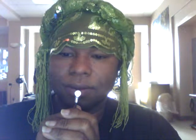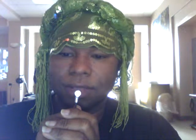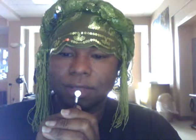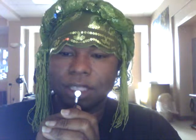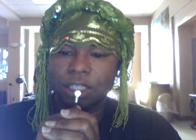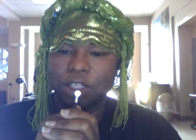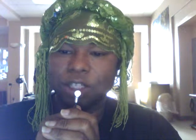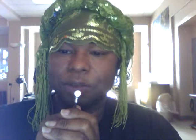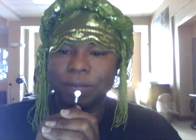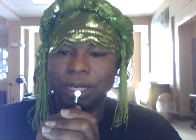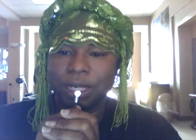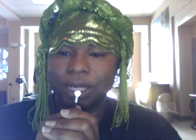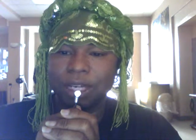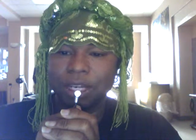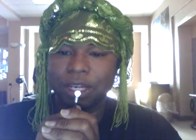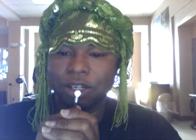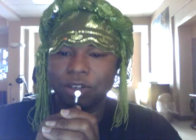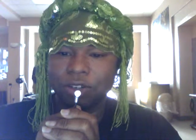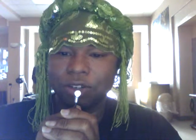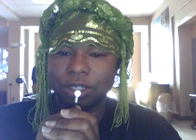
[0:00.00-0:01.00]
so many
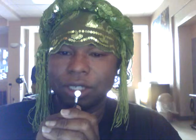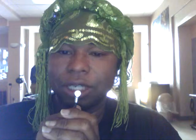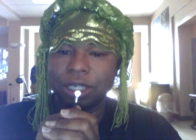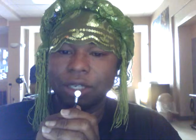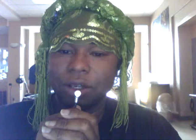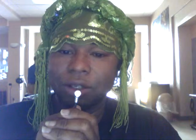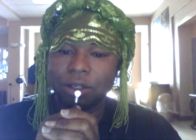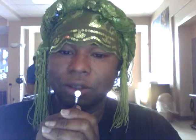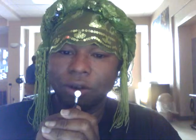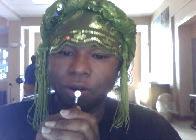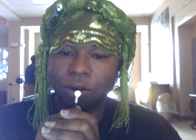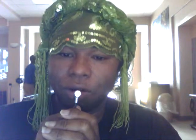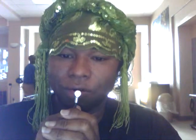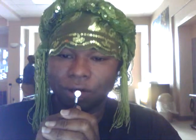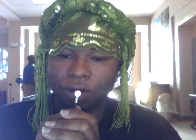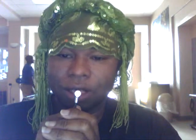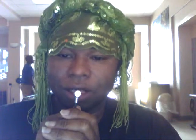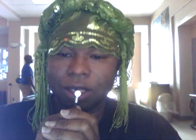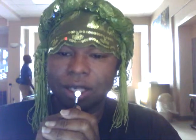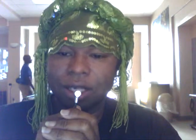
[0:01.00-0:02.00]
countries cannot
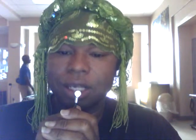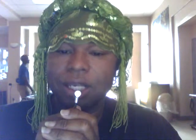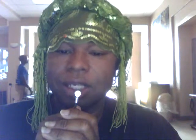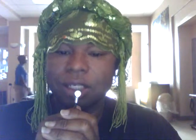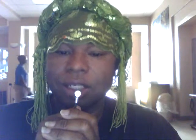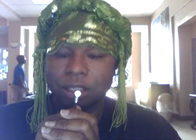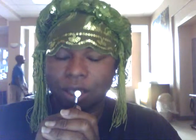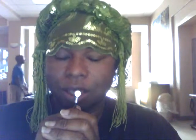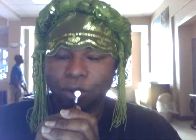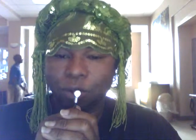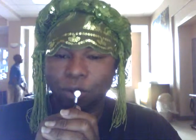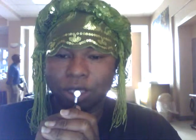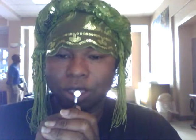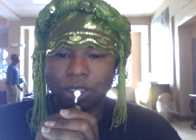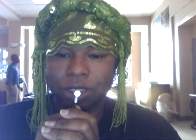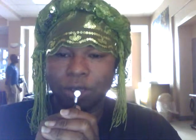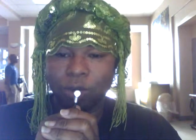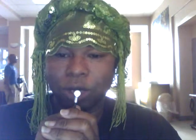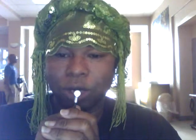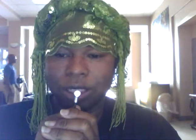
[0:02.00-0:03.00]
offer someone
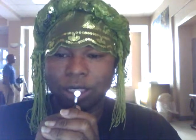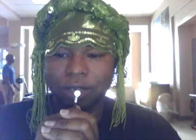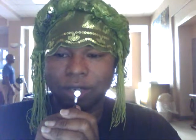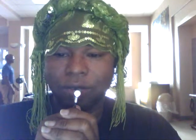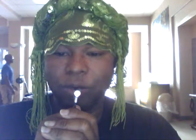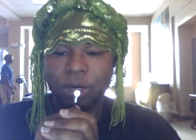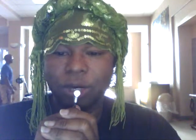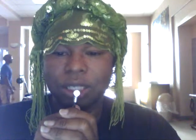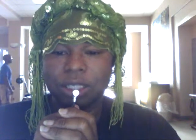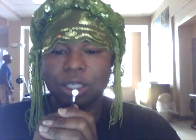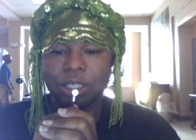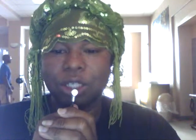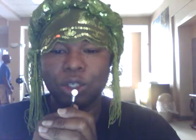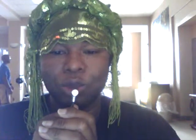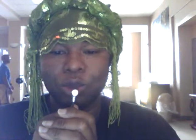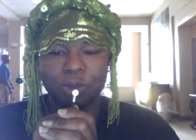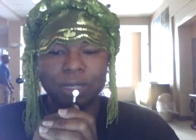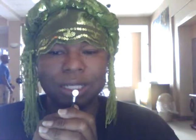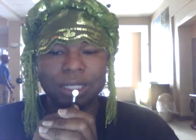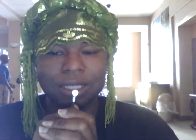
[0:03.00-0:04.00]
somewhere to live. Where's the
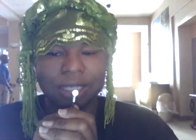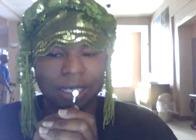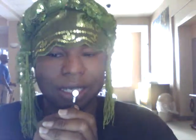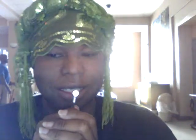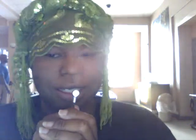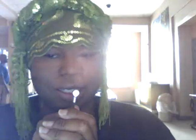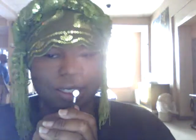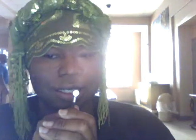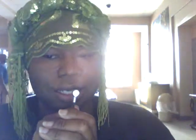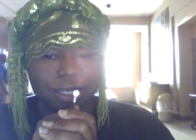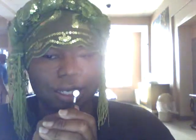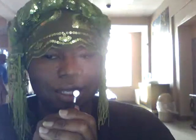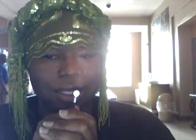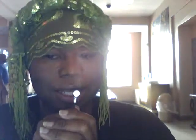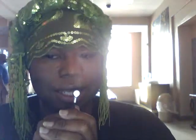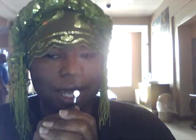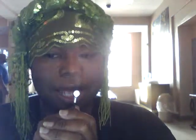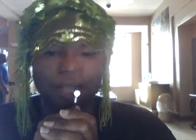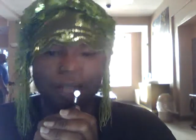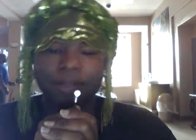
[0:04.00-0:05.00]
human dignity in
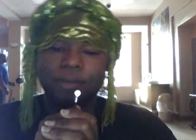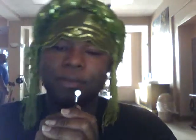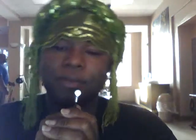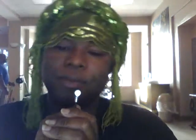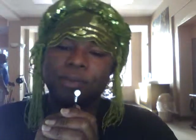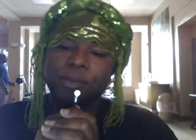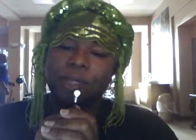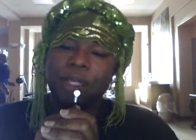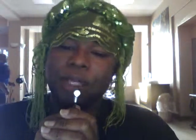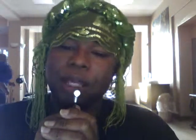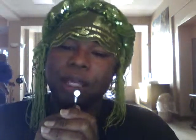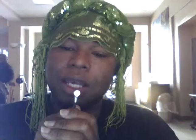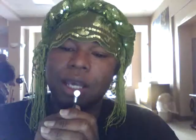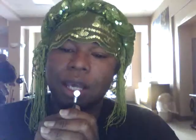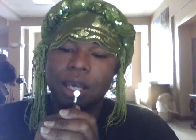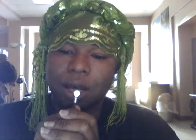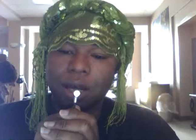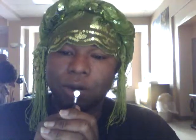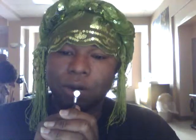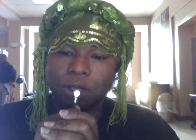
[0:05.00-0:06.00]
that?
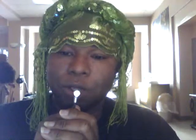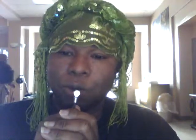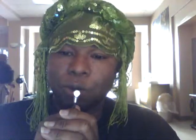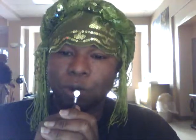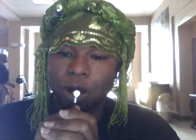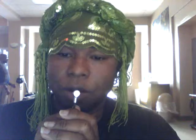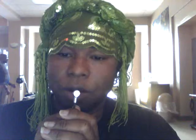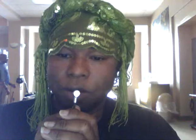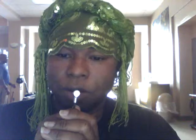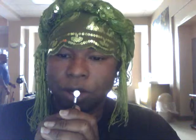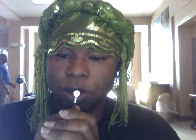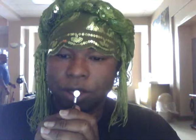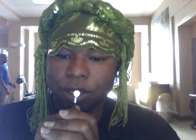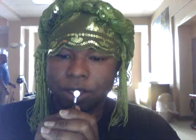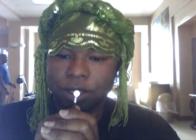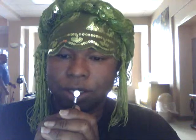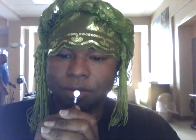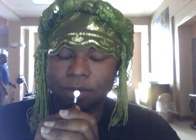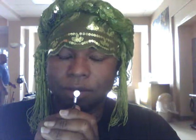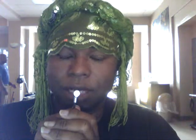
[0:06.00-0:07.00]
How does one
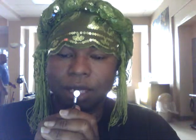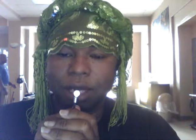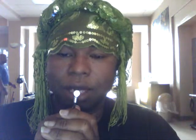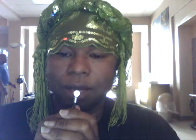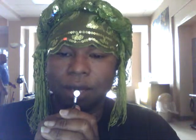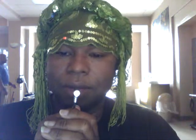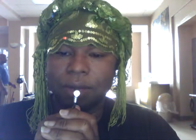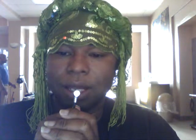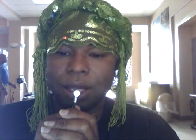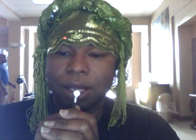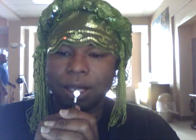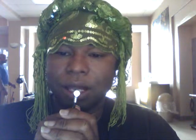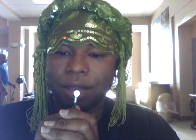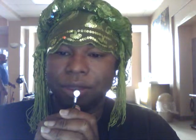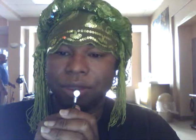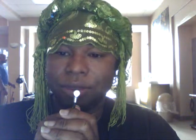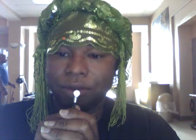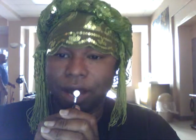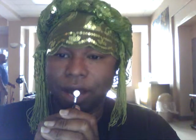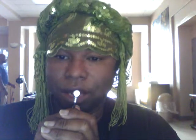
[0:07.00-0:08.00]
person become a
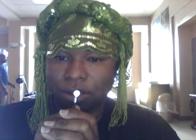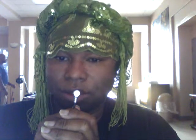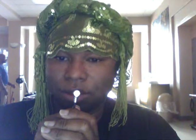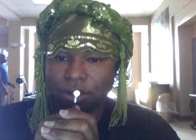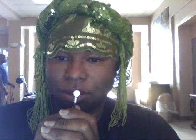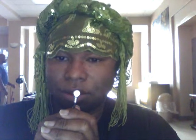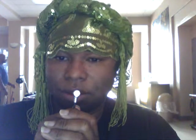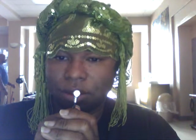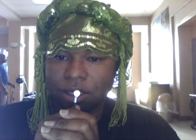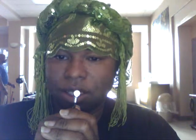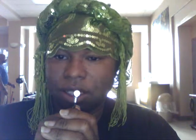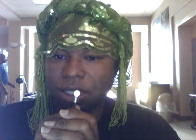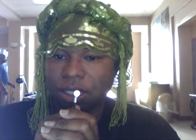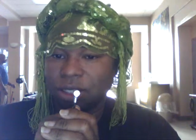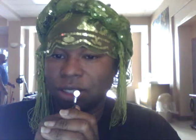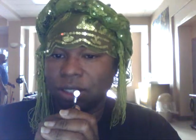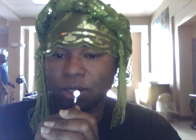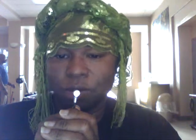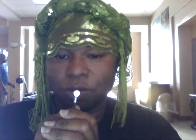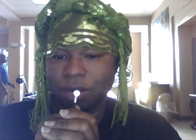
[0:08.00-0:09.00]
threat
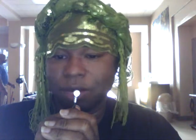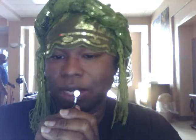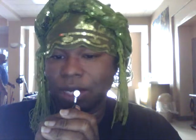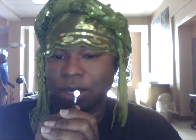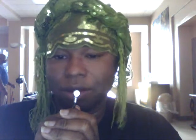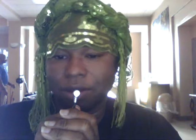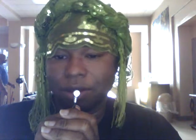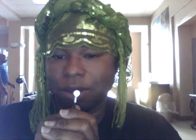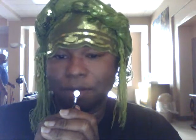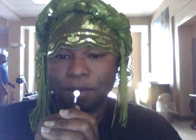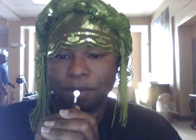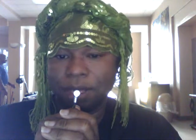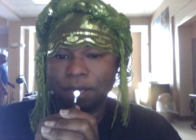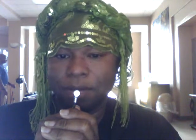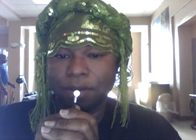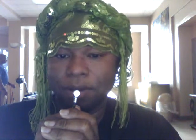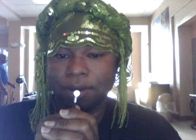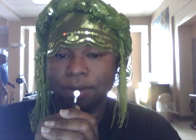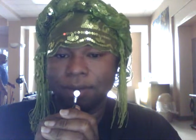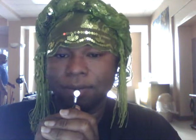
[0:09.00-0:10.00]
to so many other
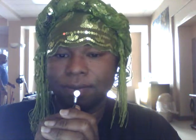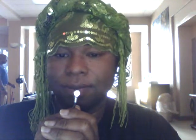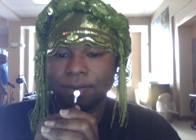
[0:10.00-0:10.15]
people?